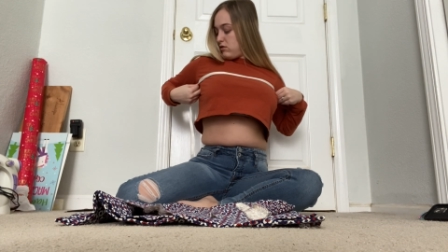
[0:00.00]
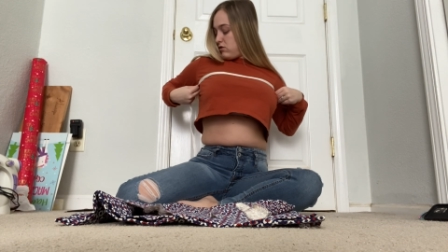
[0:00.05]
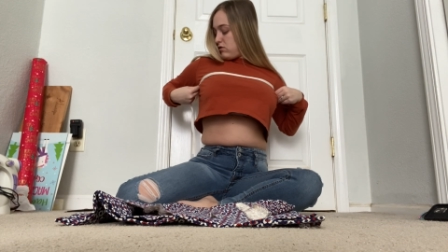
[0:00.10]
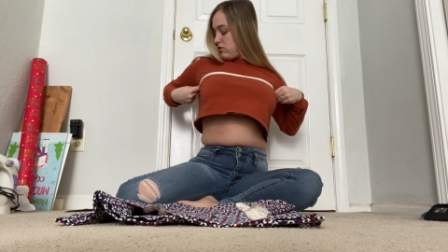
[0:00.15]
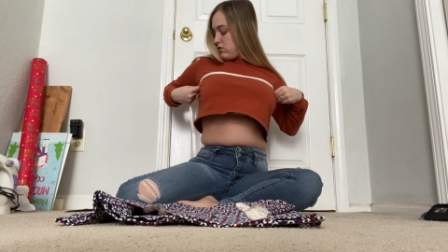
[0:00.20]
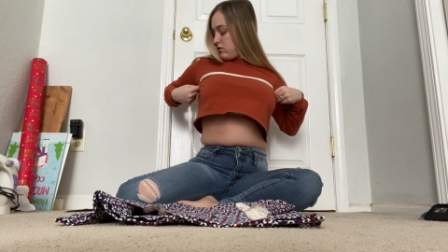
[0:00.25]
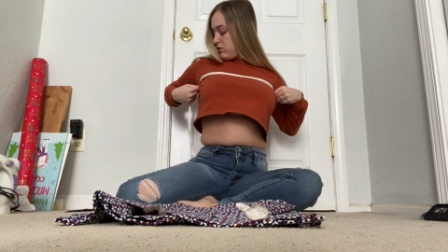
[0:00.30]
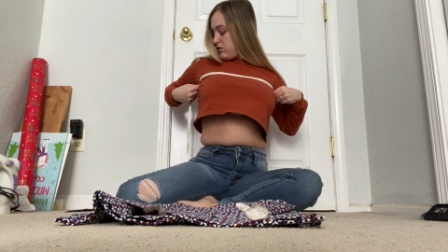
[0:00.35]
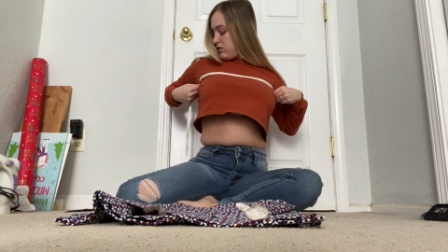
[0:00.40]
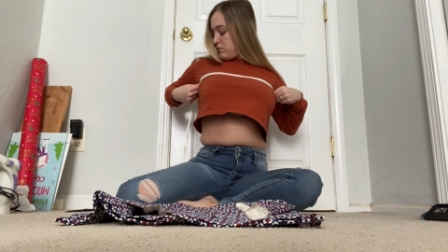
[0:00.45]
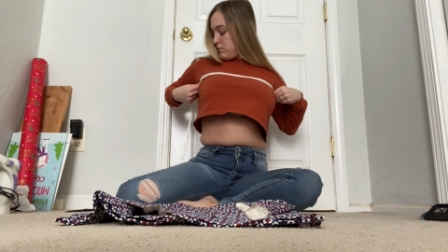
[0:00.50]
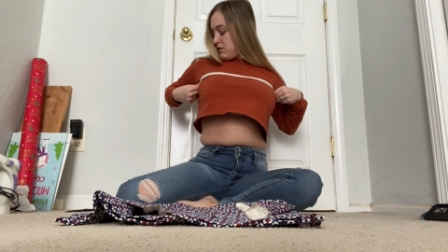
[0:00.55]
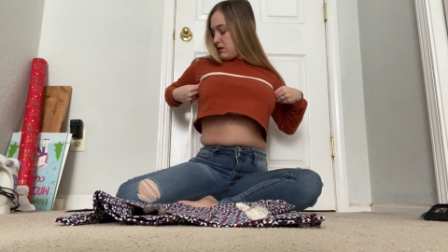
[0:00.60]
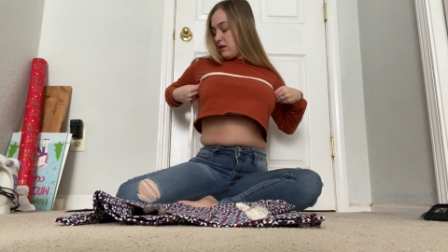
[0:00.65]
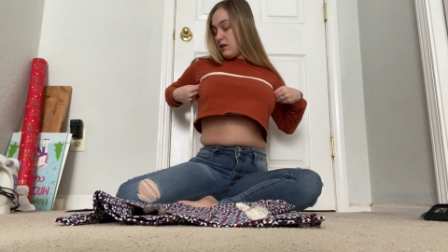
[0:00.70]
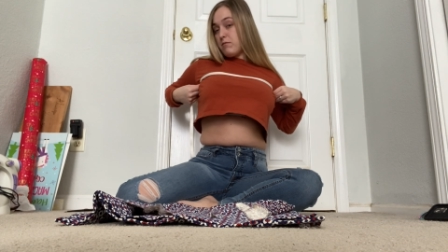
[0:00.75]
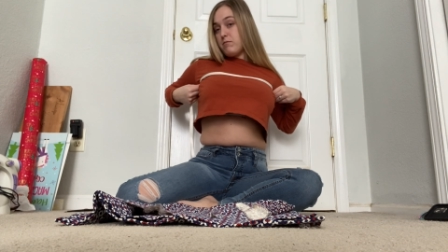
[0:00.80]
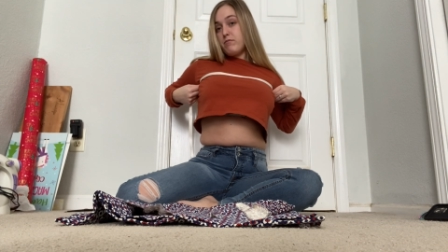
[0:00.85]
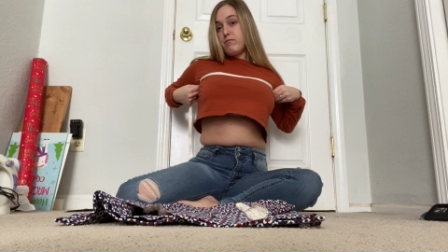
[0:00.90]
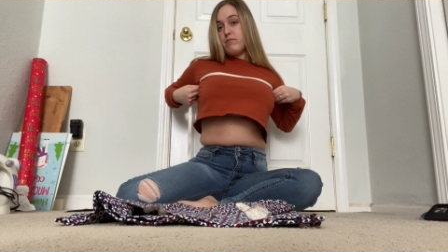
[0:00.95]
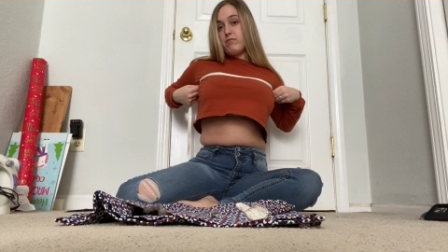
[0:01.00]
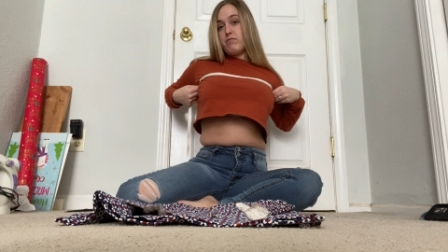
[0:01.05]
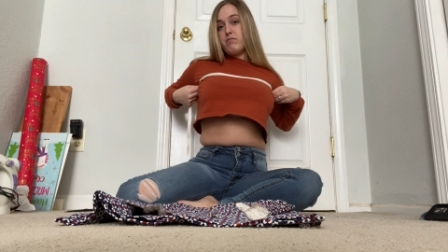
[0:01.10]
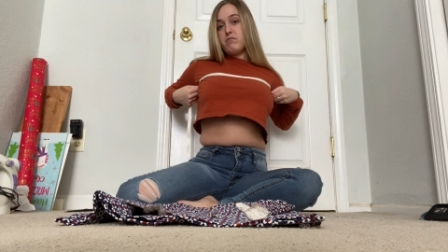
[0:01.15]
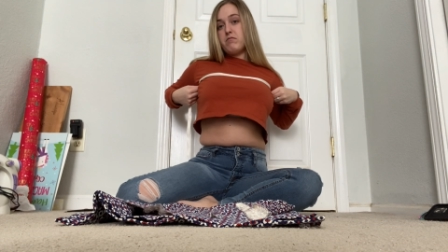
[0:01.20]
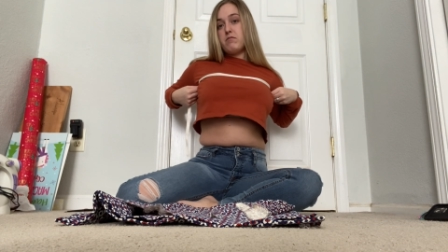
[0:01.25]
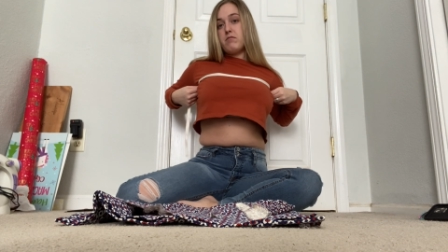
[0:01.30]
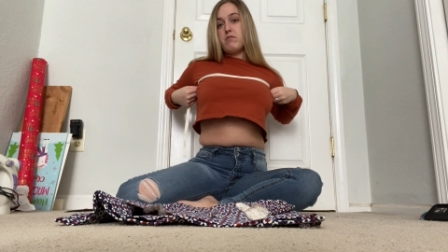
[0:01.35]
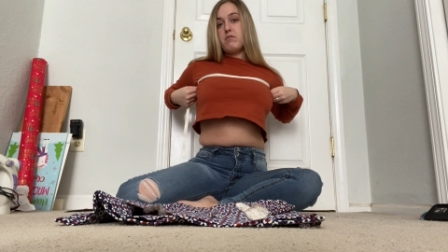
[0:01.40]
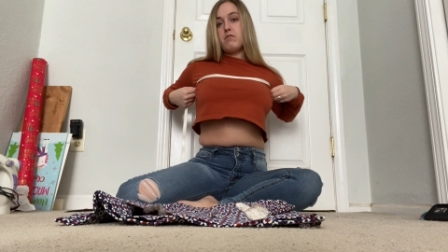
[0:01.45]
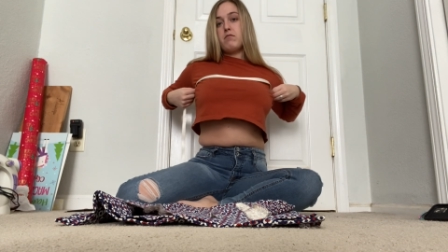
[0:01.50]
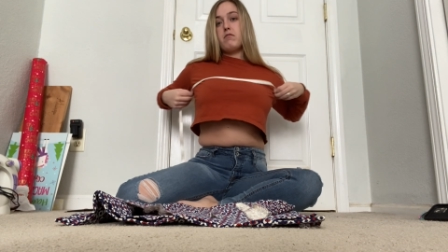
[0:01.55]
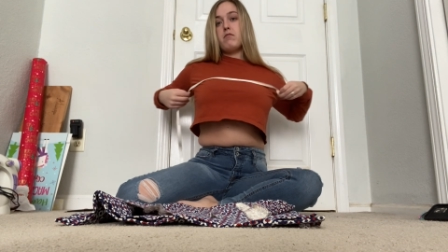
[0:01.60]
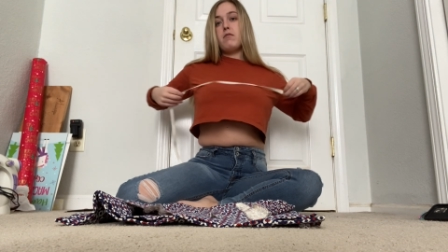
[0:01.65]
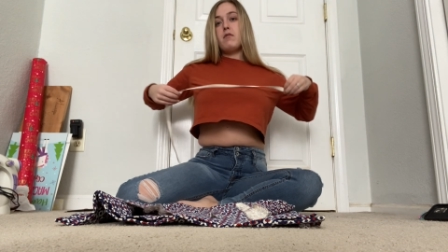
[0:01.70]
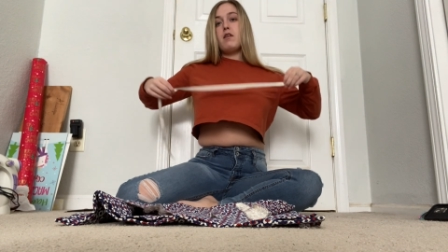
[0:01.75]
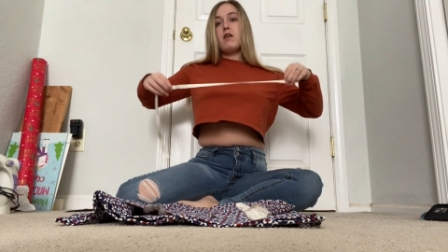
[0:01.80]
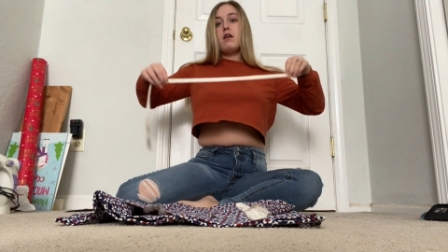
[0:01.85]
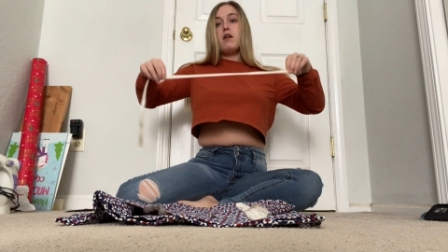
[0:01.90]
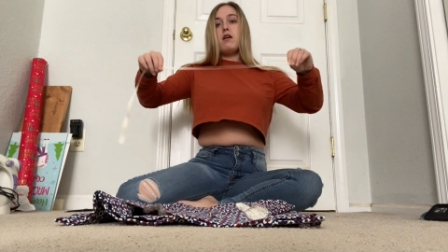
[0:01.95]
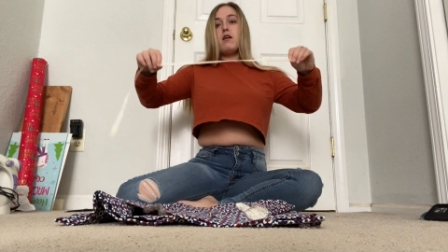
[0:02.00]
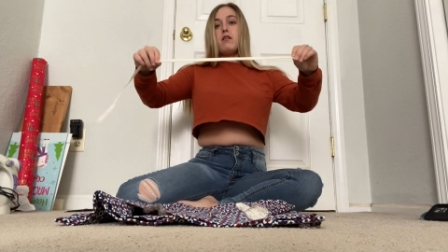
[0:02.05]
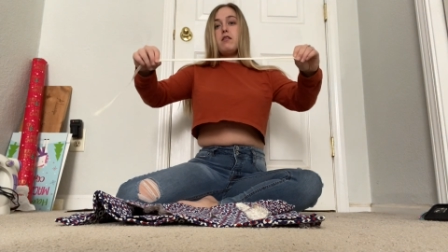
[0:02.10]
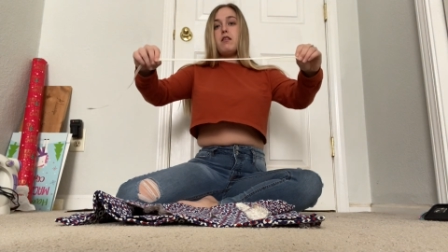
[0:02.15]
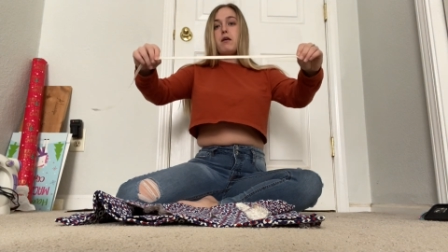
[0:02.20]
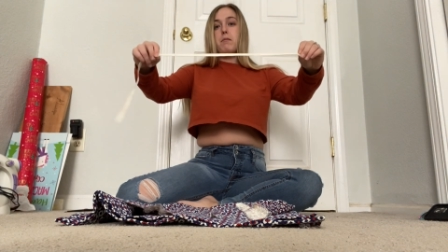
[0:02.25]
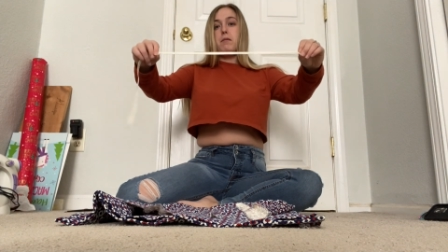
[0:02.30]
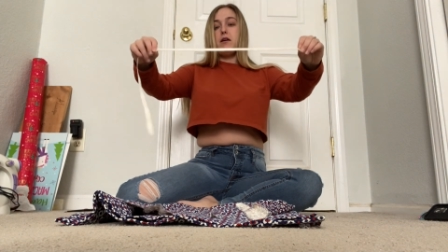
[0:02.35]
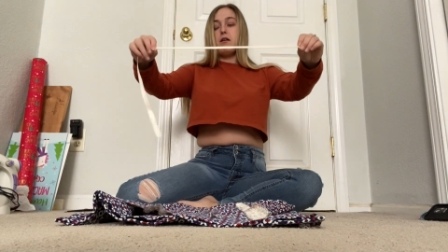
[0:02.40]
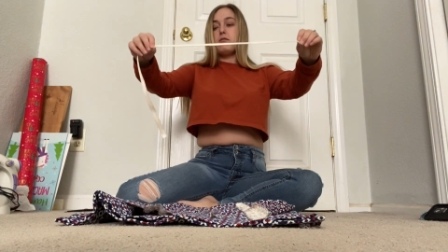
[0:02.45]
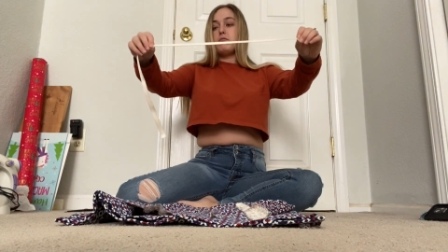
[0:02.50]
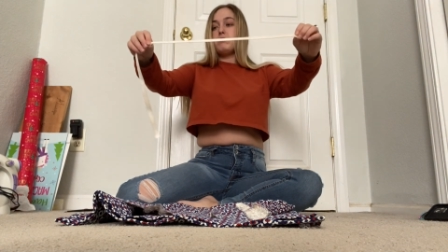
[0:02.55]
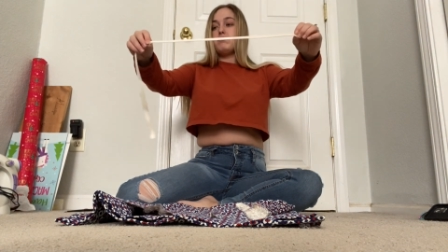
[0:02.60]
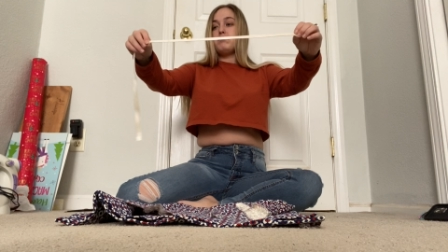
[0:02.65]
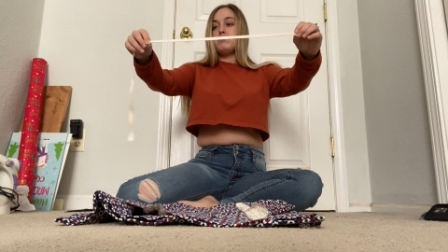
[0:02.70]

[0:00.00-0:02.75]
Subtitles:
So it's going to be that big.